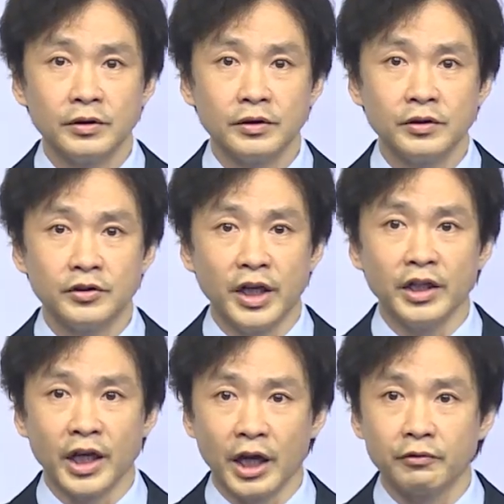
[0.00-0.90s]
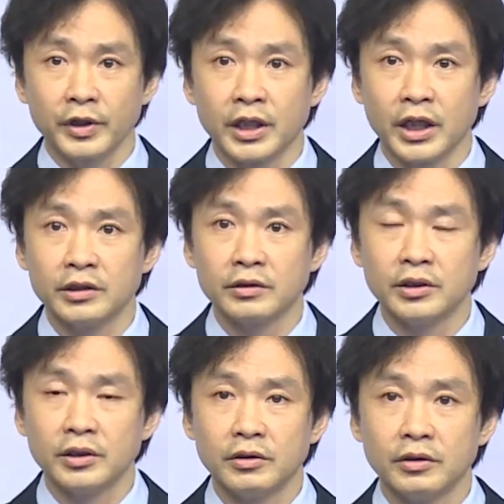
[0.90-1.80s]
stayed in Africa
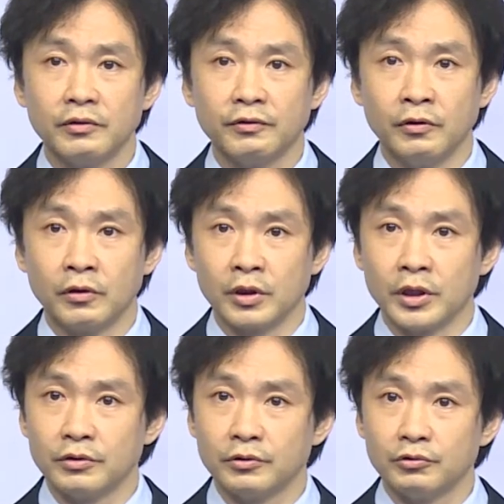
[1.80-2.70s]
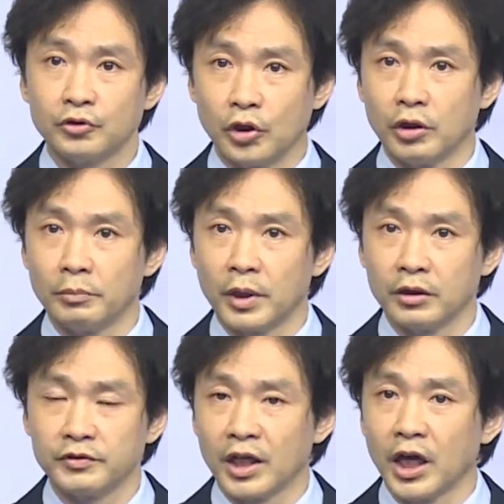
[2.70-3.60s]
for a certain amount
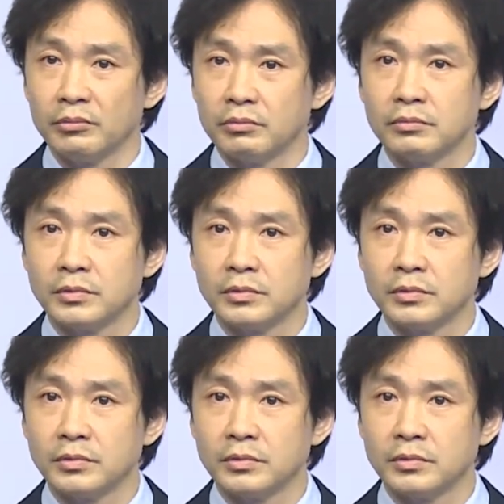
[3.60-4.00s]
of time.